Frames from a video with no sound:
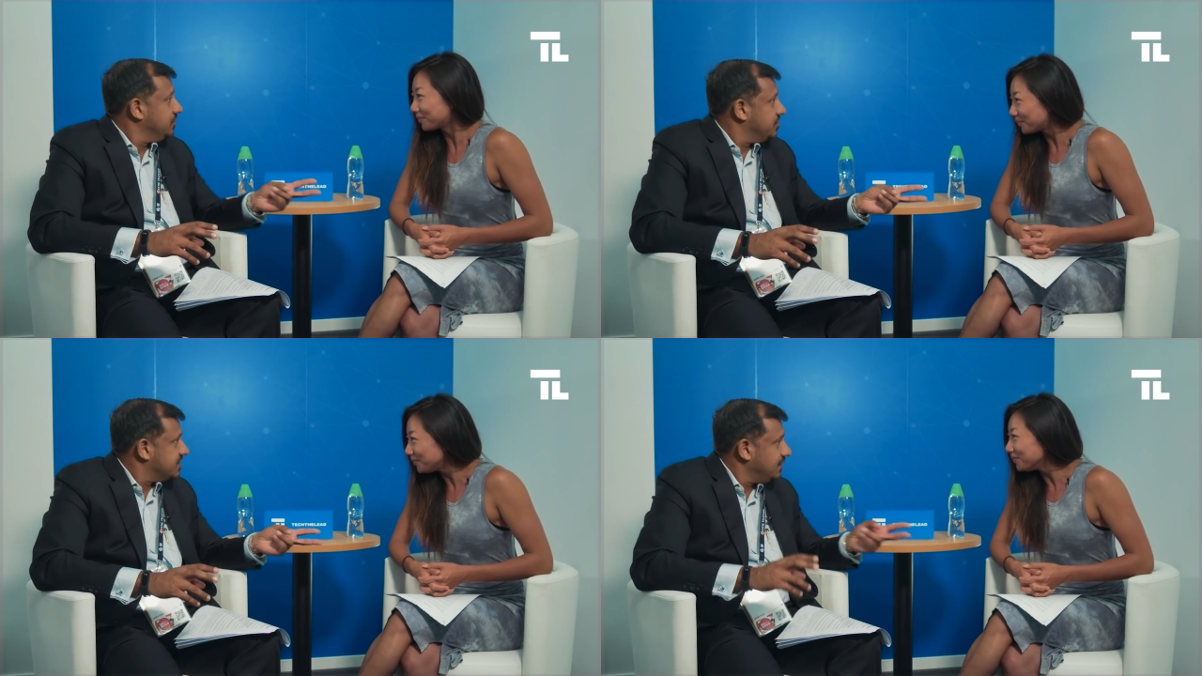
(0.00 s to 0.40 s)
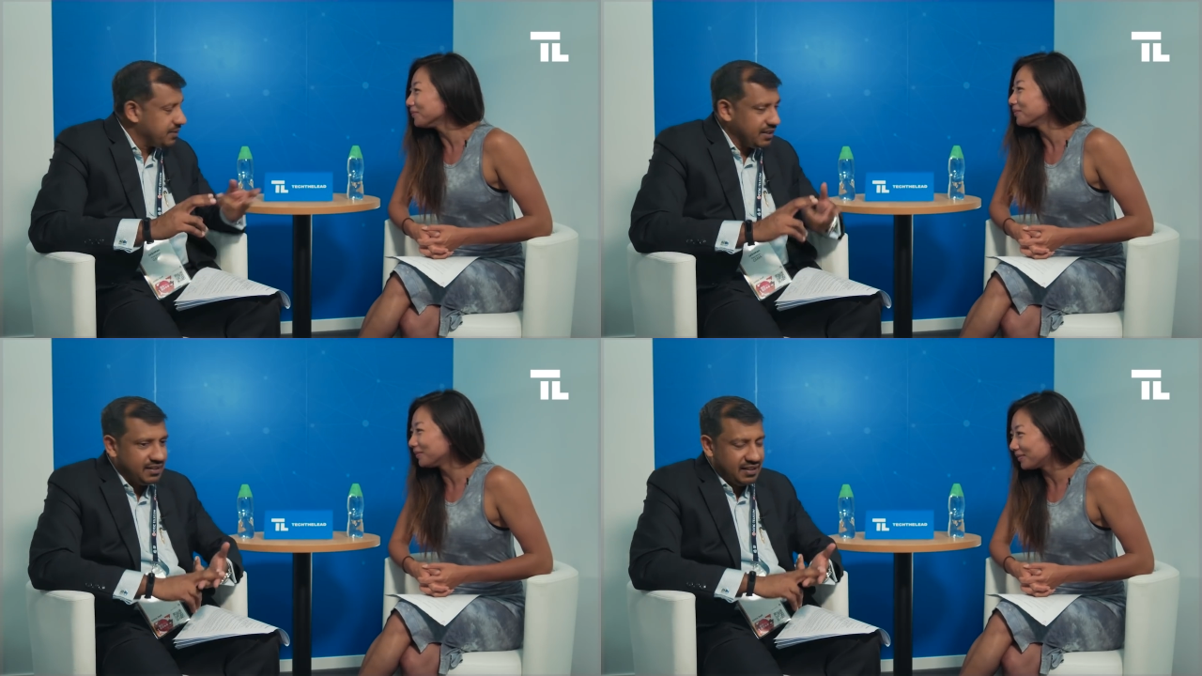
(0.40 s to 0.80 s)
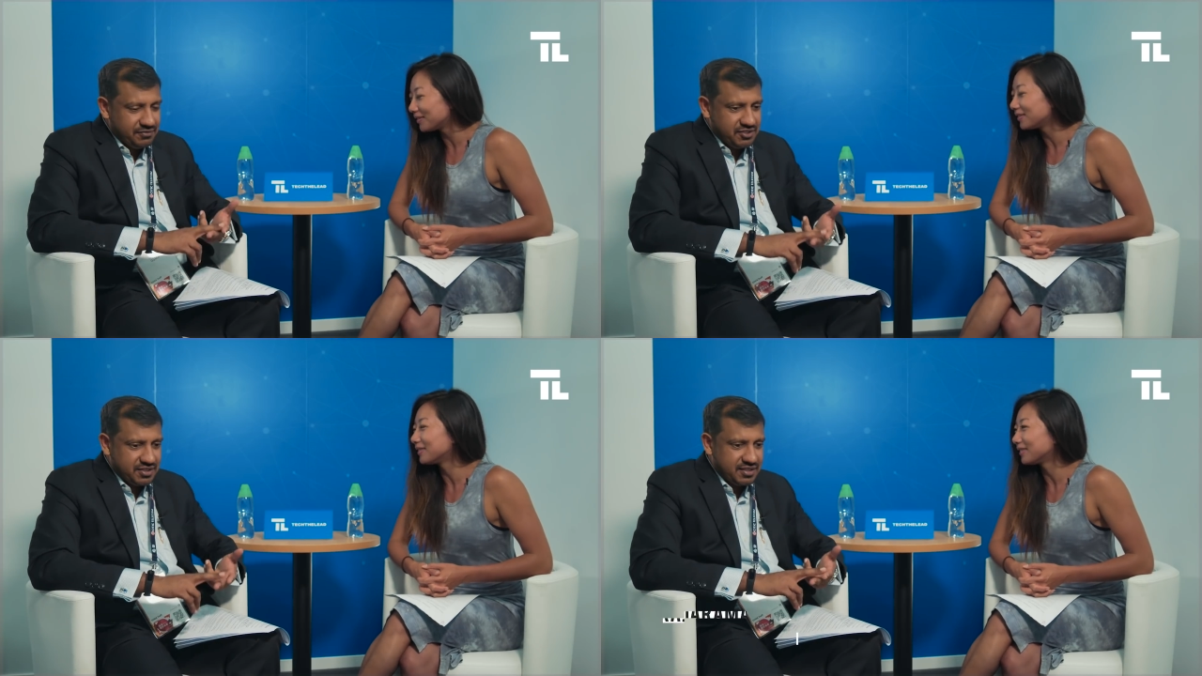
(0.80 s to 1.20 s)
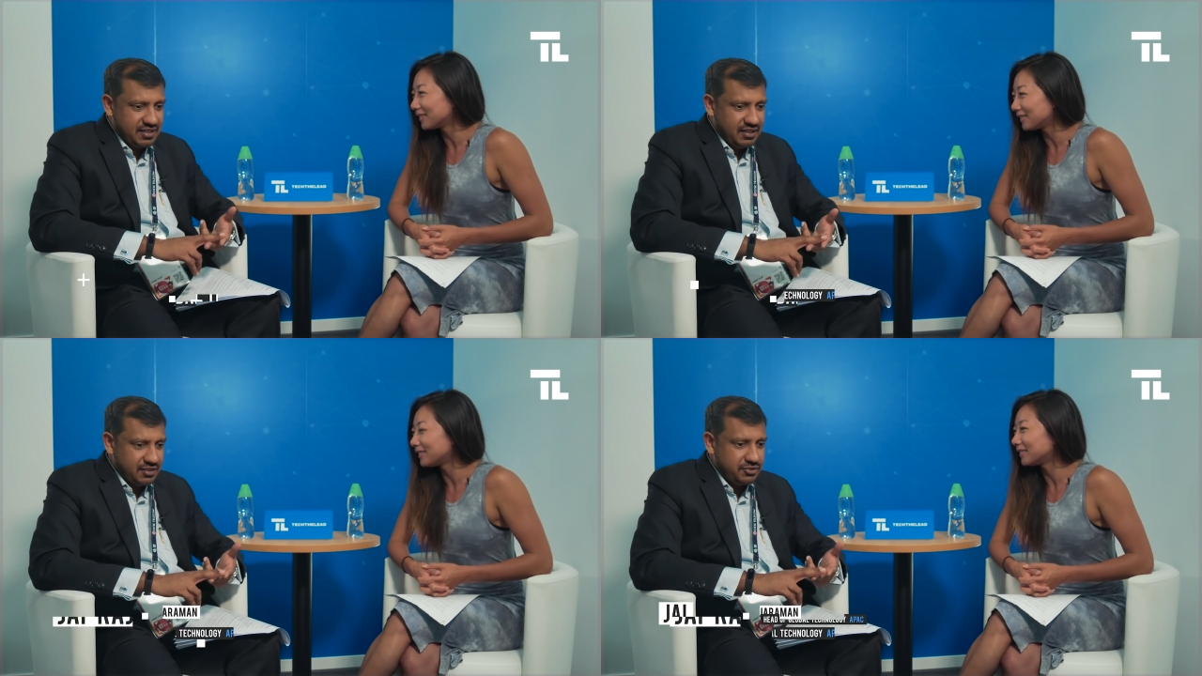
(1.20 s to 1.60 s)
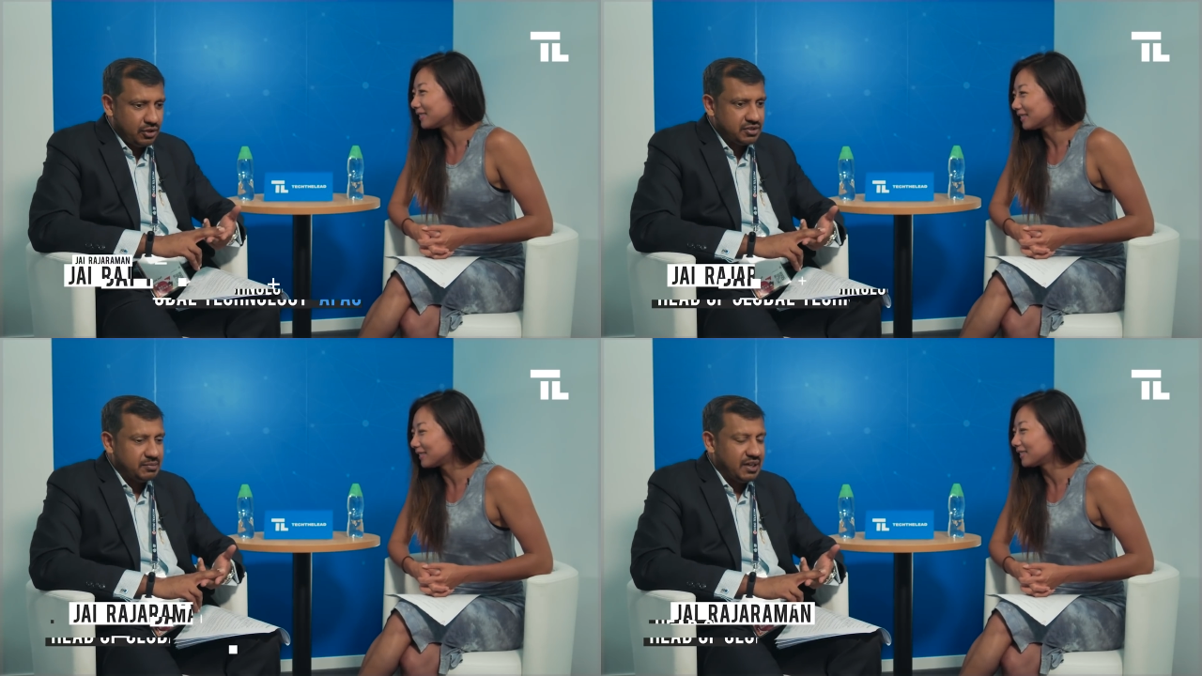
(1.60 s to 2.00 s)
Speaker 1: which is something that I've just
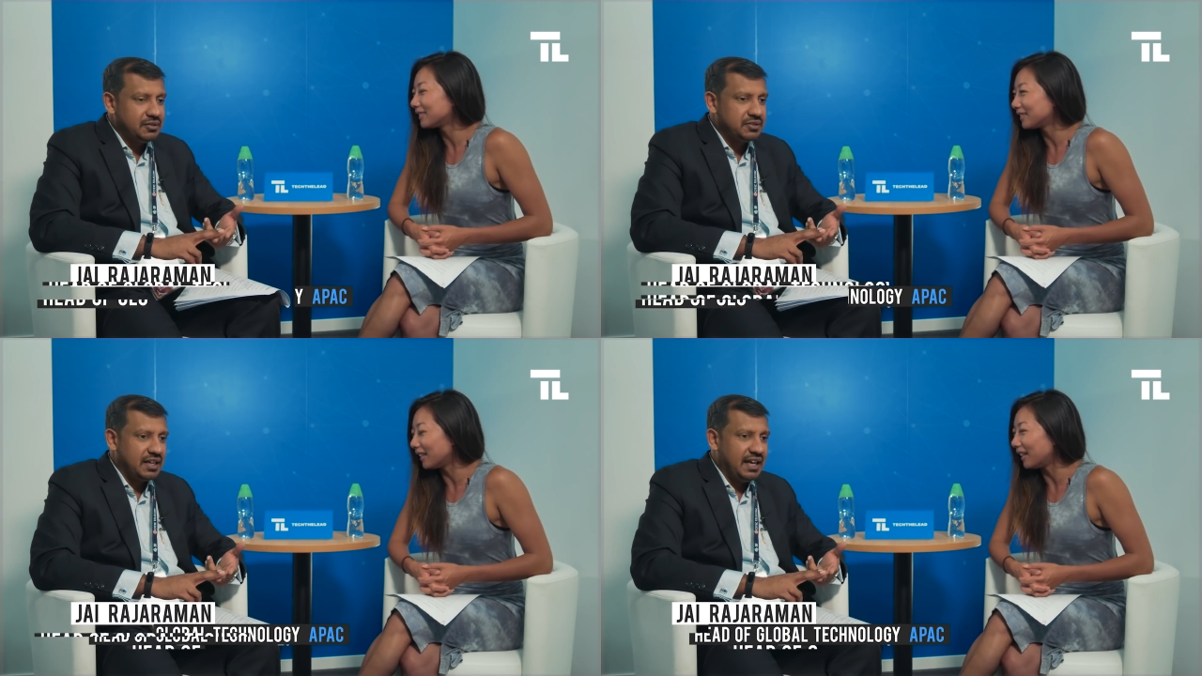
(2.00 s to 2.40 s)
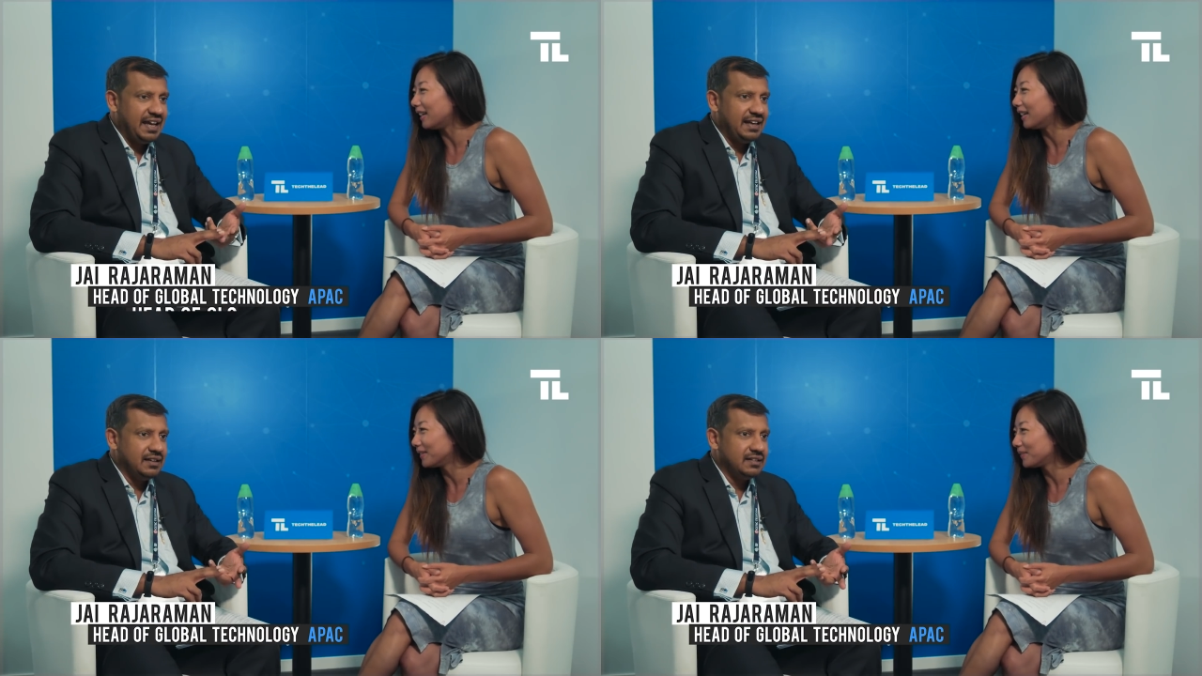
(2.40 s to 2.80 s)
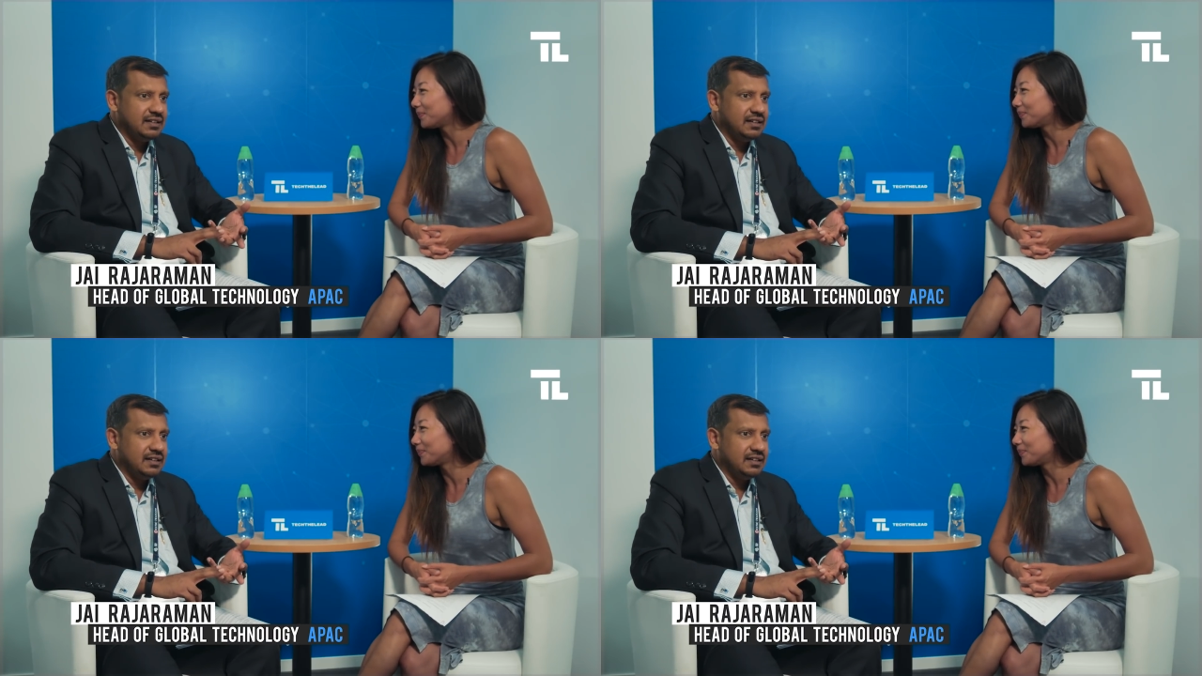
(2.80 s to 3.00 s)
talked about, and